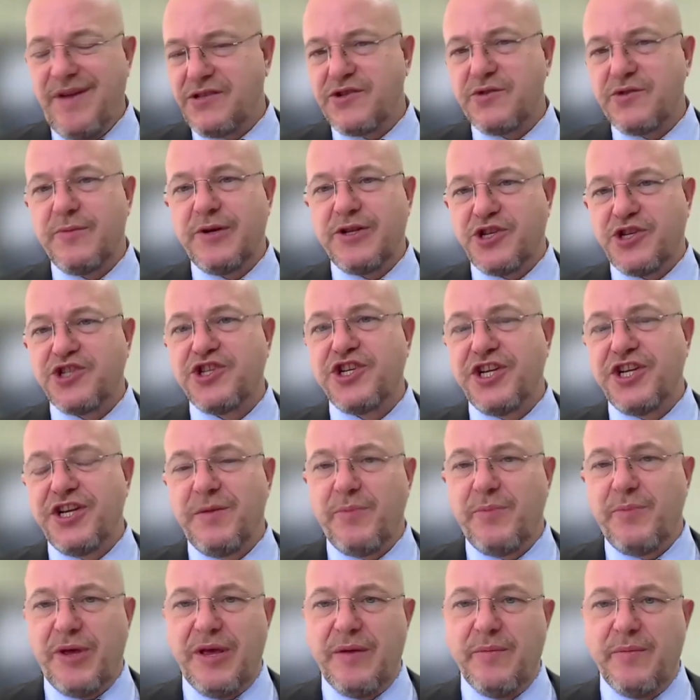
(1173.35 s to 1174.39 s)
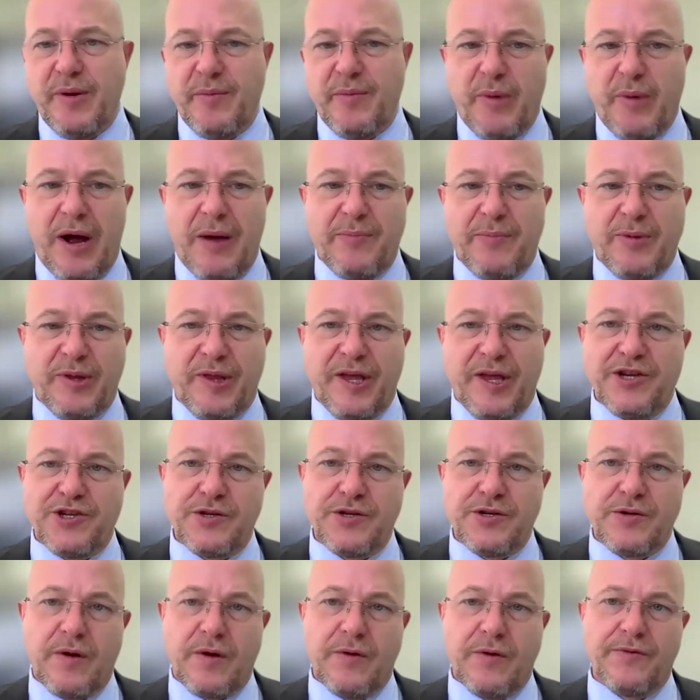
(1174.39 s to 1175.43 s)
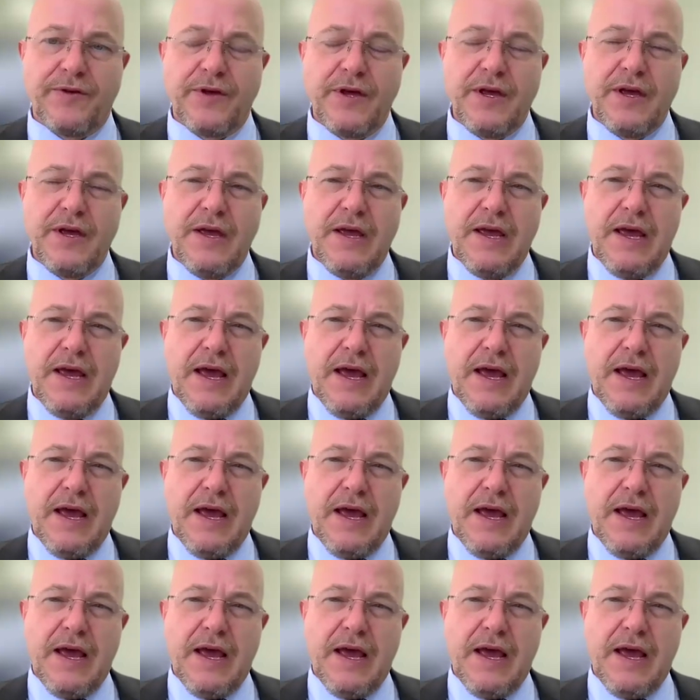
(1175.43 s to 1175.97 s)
not so much GDP, but population growth.